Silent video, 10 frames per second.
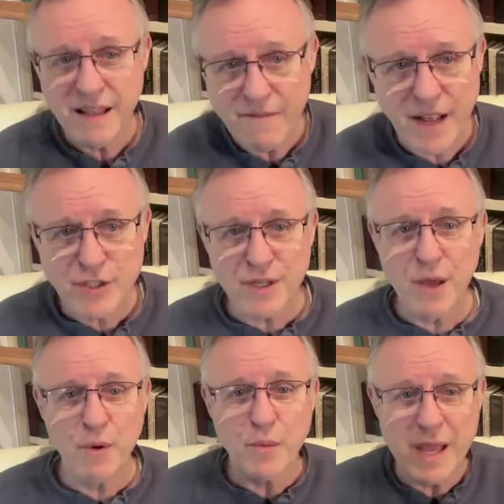eventually
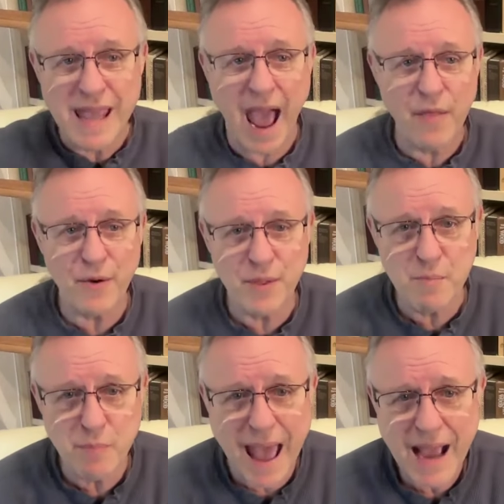he would regather
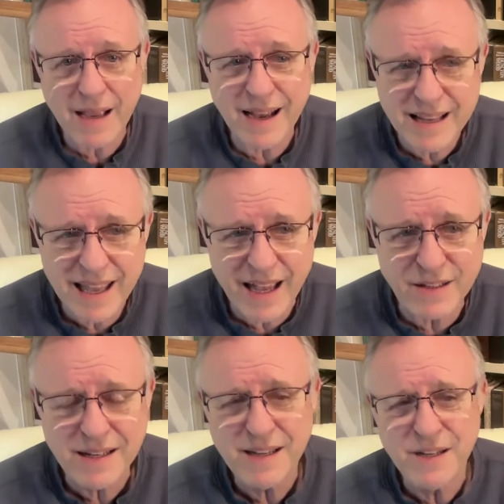them back
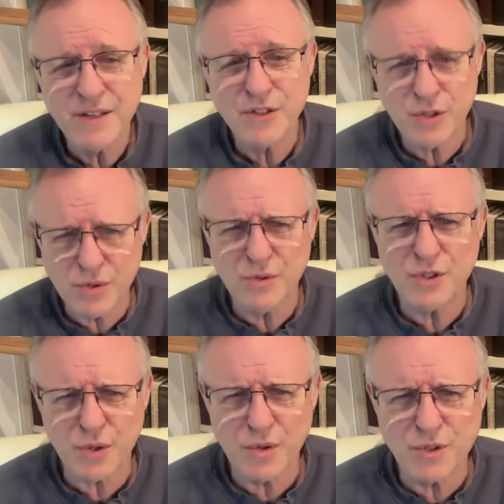again to
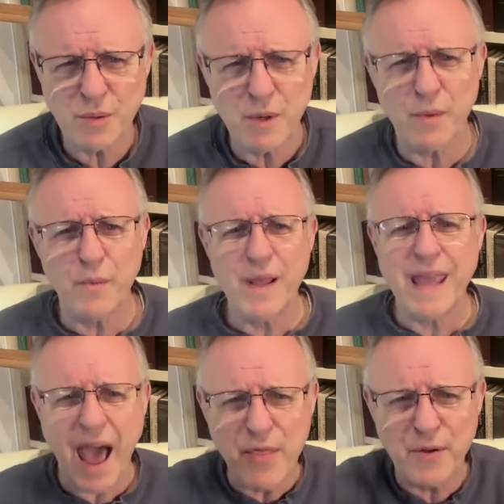Jerusalem? He would
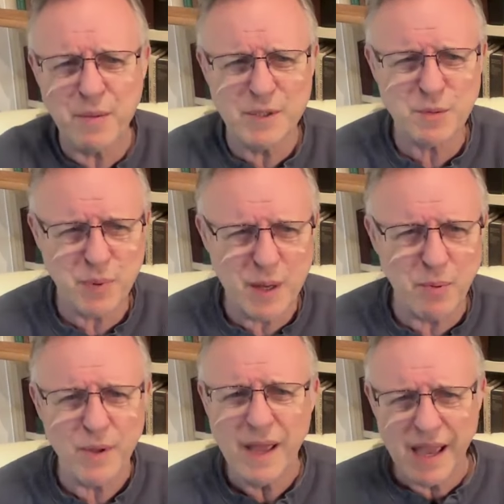regather them as a
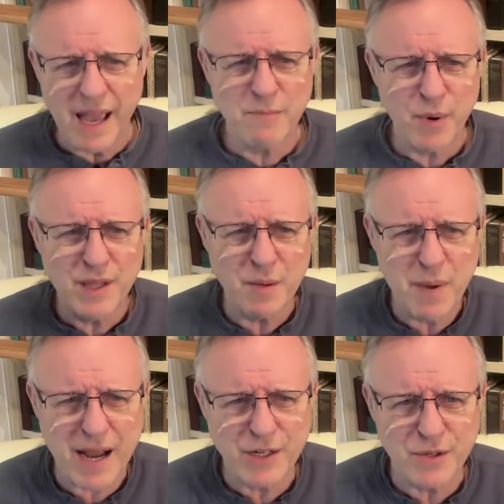people and bring them
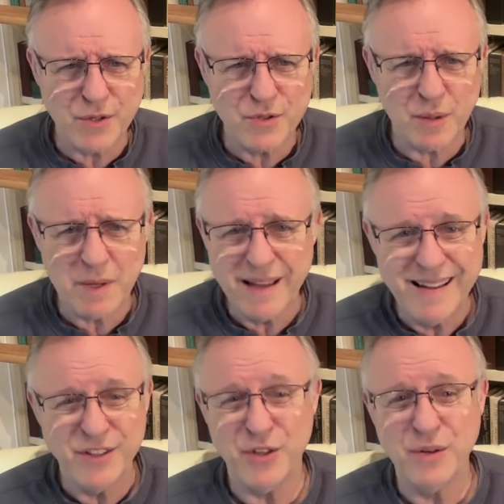back to Jerusalem.
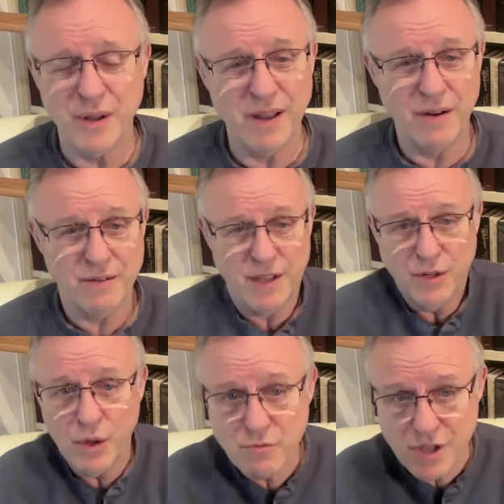Can
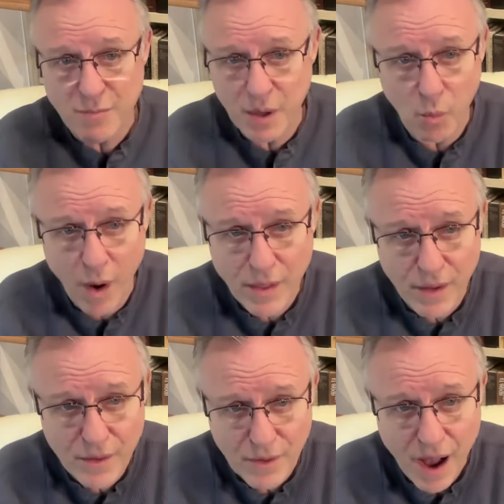you give me one
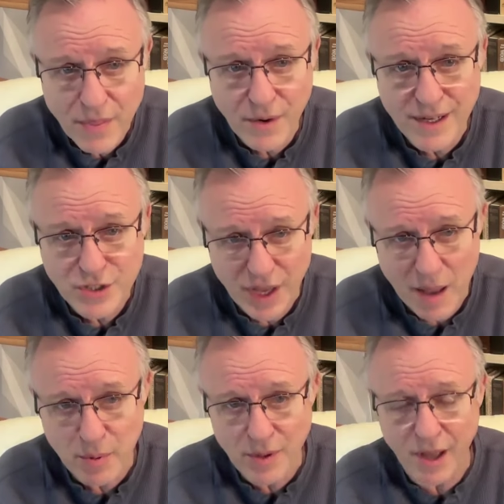other
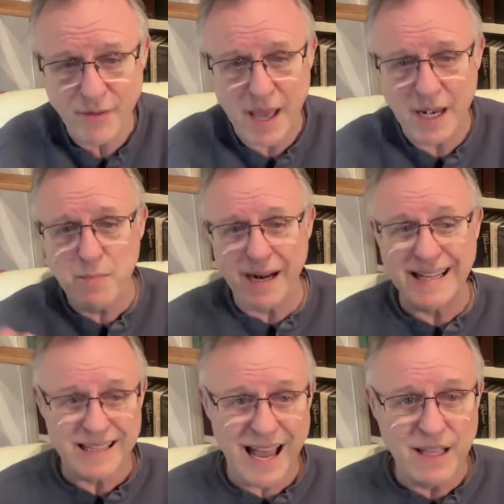example of
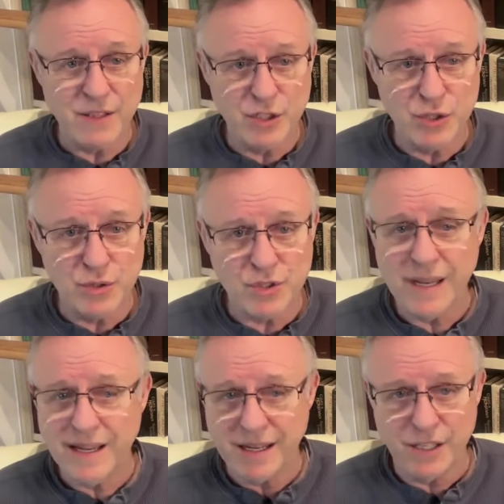anybody like the Jews
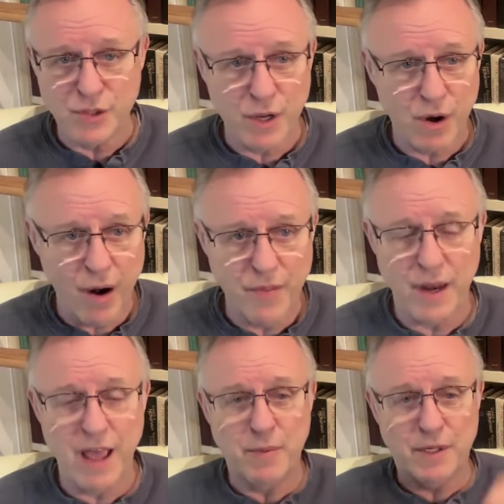in this regard
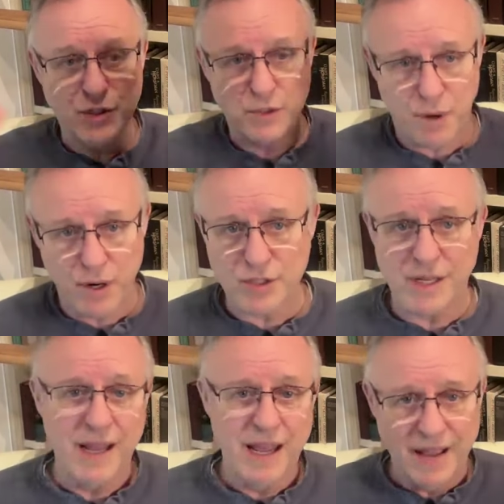that have been dispersed
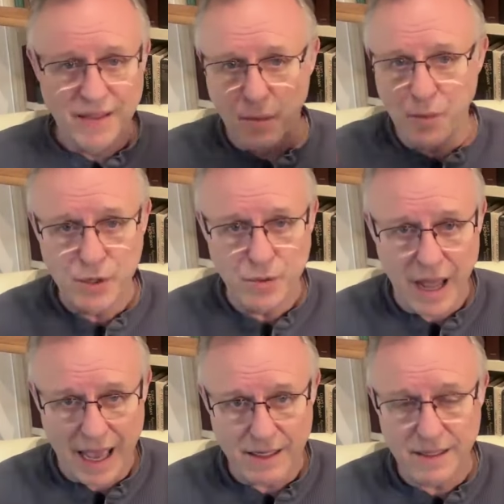and then
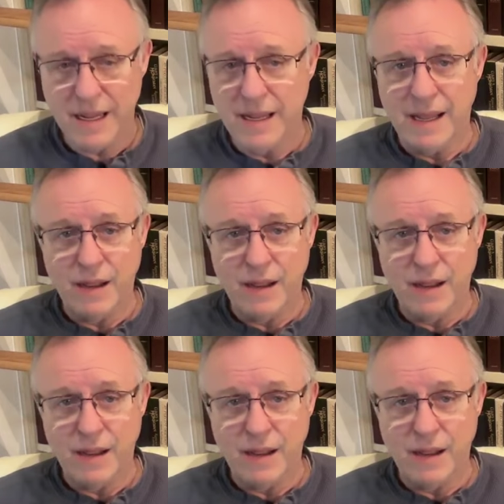reunited,